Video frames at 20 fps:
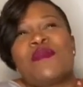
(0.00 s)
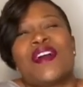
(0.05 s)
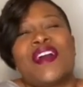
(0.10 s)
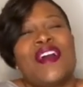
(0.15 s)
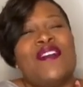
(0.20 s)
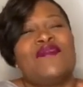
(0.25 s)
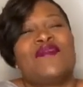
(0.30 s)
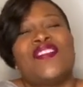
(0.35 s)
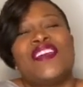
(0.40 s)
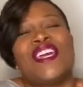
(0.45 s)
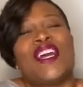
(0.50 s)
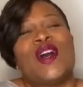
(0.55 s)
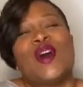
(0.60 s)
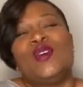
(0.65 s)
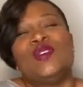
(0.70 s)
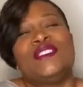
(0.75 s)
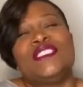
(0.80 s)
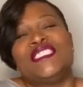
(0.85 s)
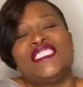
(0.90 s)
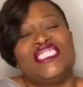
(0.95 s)
comfy,
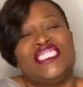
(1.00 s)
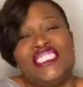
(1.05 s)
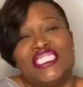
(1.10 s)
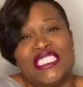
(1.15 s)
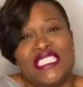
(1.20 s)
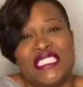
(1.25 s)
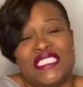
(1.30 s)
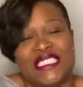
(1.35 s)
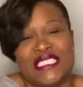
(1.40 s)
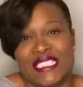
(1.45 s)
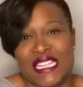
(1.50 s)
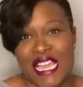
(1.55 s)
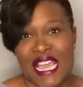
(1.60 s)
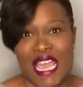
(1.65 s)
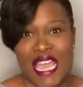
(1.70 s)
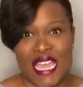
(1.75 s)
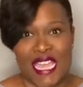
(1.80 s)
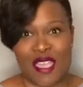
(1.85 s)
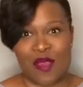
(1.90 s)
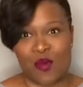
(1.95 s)
cozy sheets
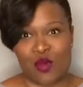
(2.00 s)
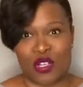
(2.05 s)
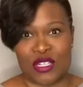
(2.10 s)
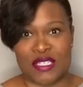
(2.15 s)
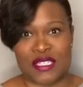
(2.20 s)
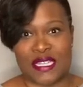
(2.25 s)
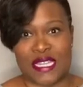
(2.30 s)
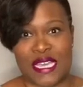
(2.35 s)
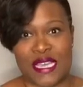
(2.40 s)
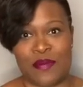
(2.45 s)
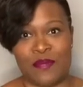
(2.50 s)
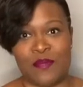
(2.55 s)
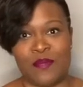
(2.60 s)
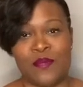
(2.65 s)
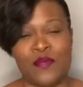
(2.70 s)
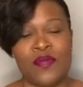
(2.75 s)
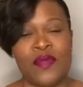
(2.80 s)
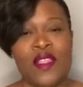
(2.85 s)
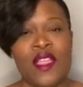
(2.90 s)
and get more sleep?